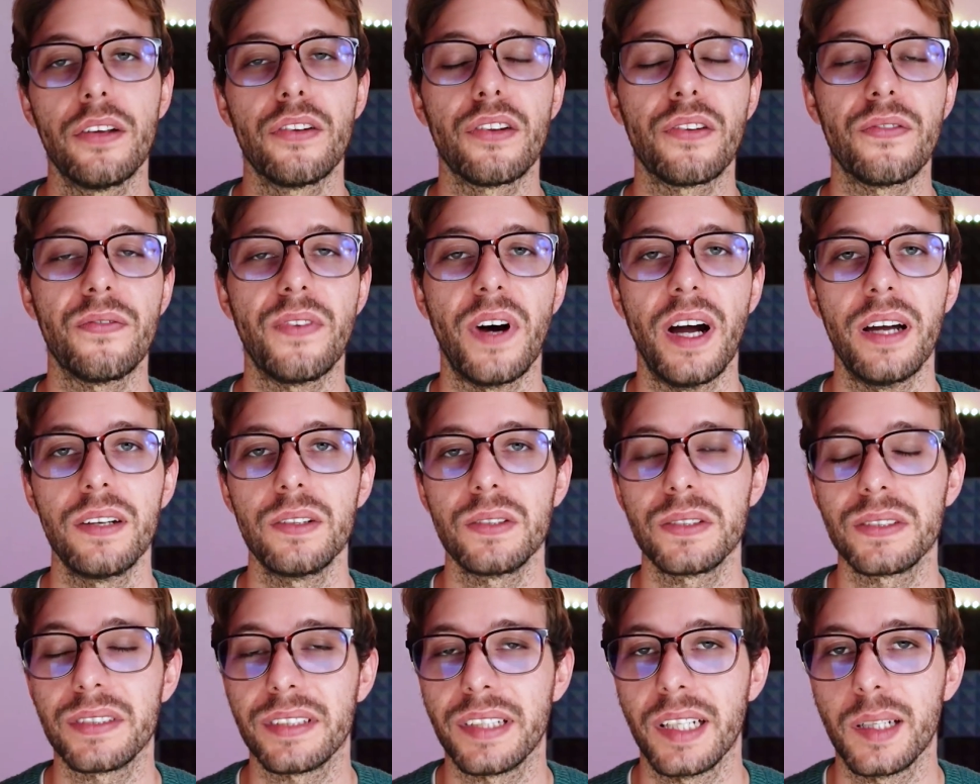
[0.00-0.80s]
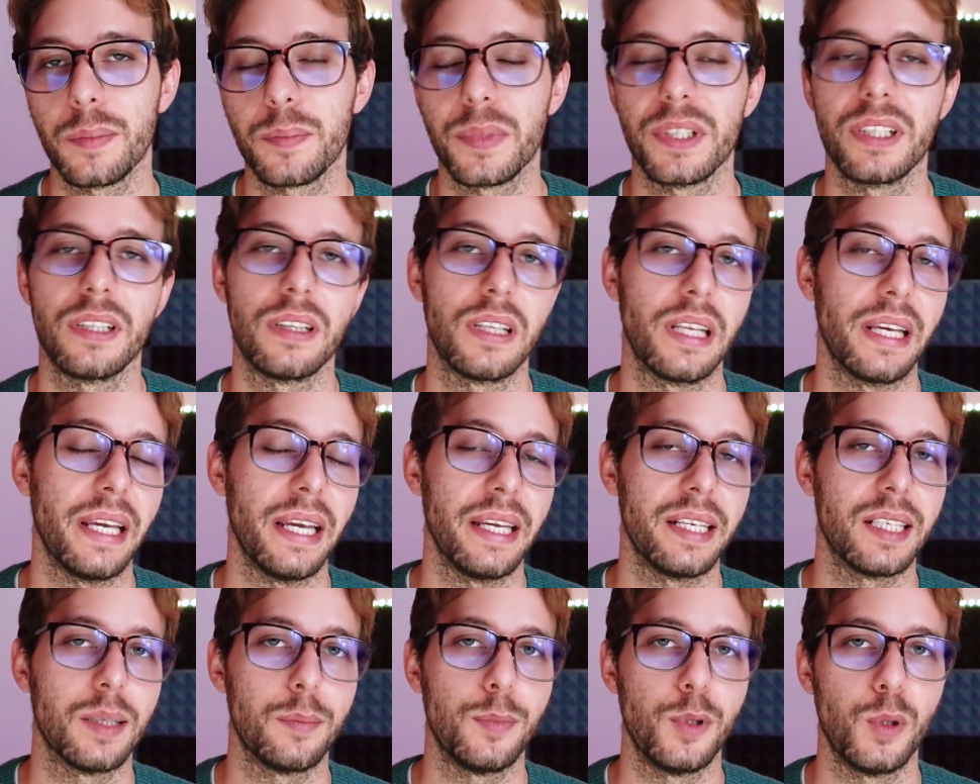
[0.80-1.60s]
Final step in the
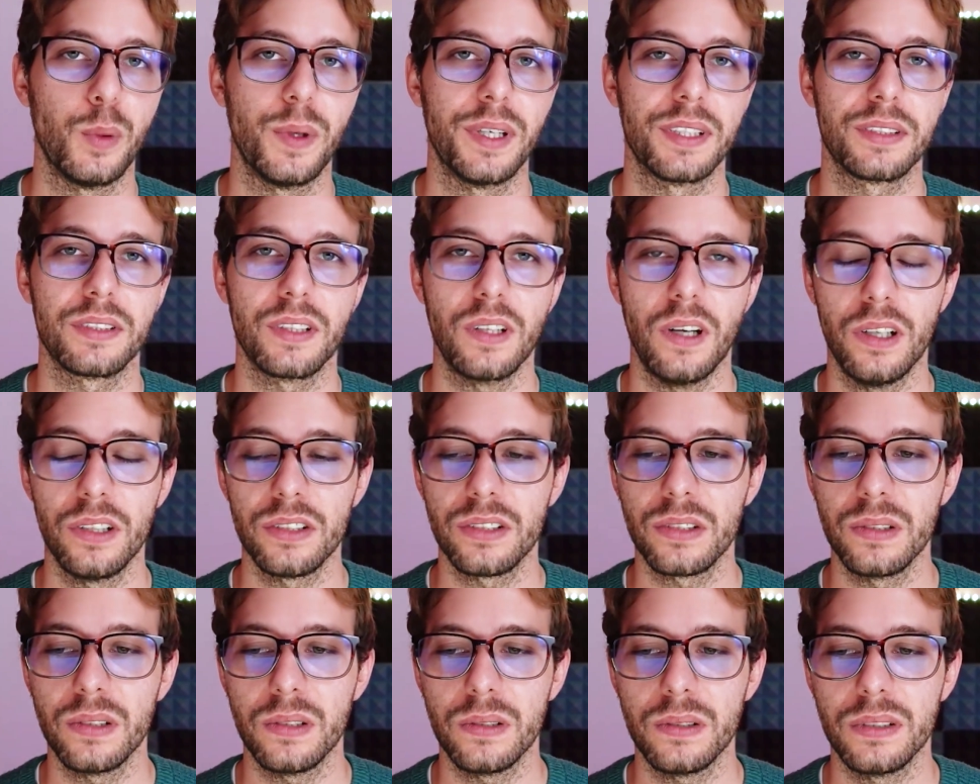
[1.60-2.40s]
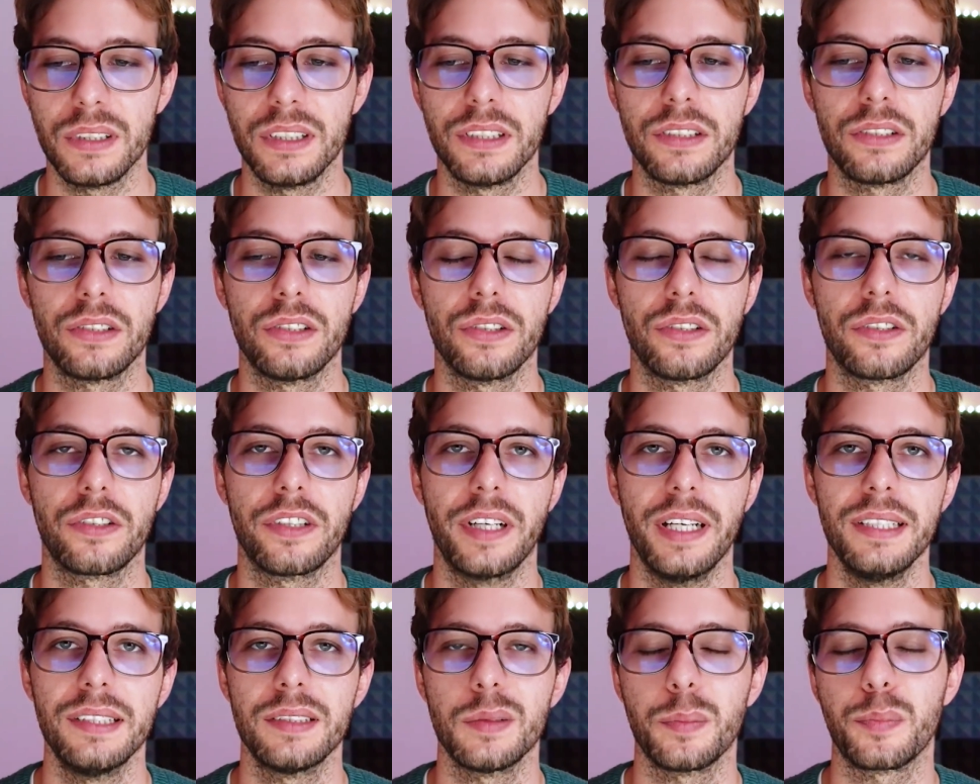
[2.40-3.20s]
AWS console is to
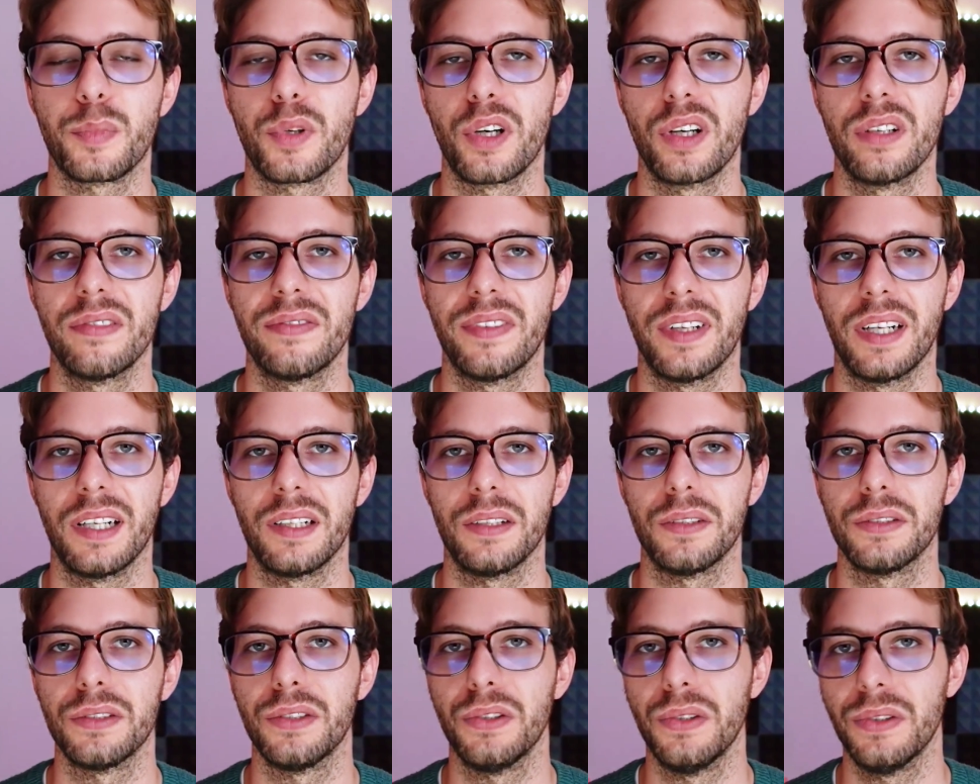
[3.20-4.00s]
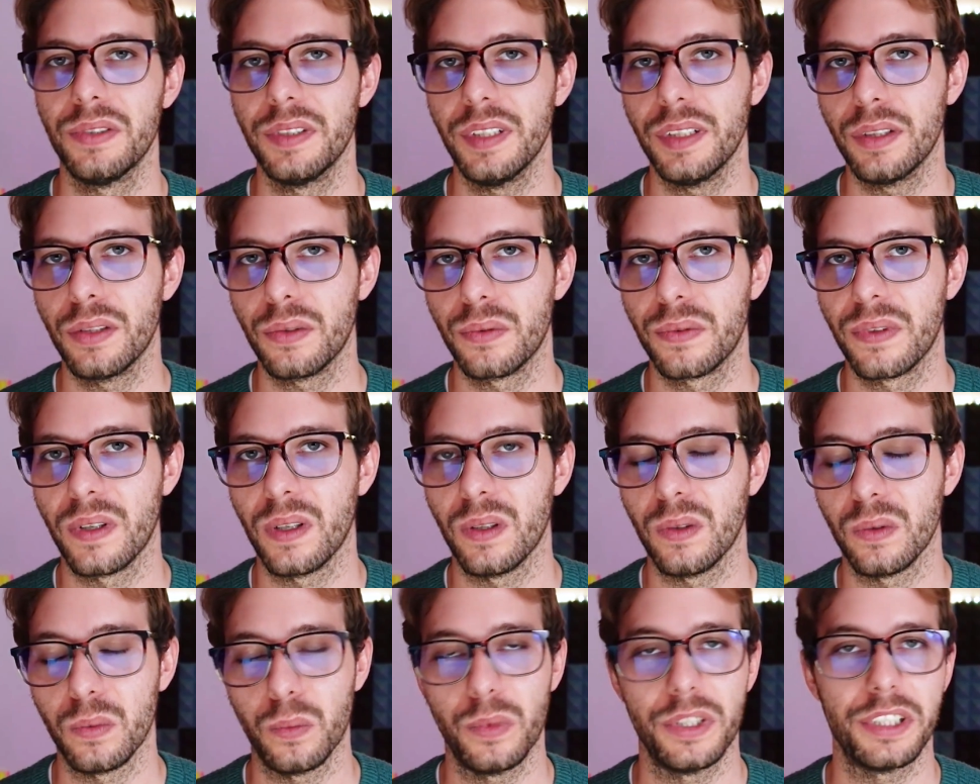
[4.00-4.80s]
create a profile using the
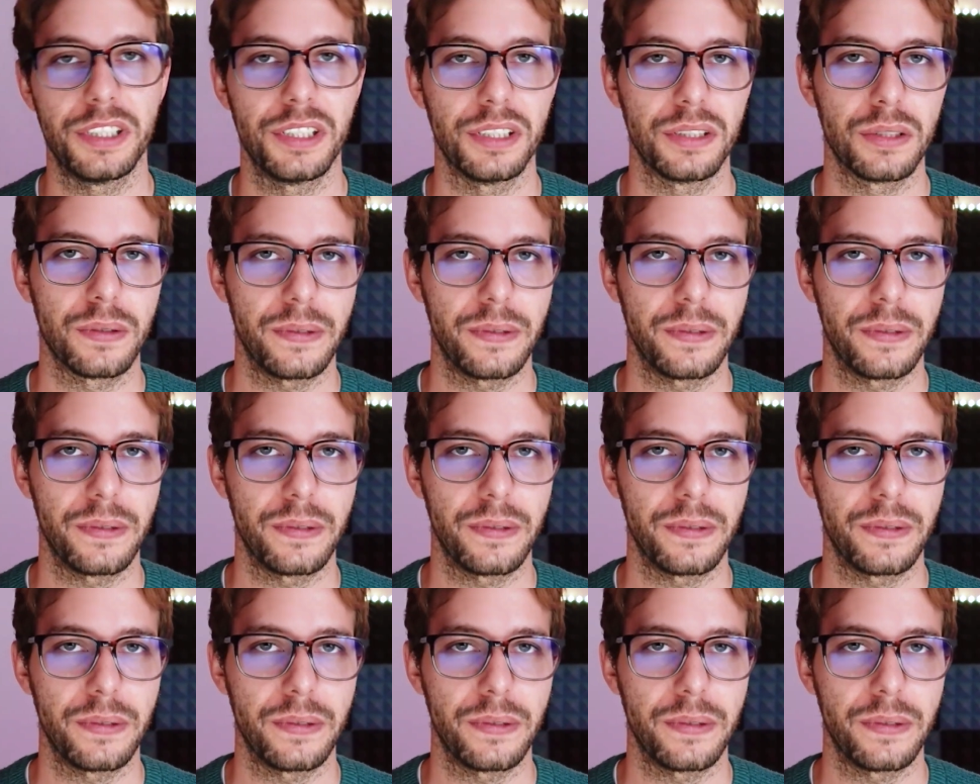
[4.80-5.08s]
role we just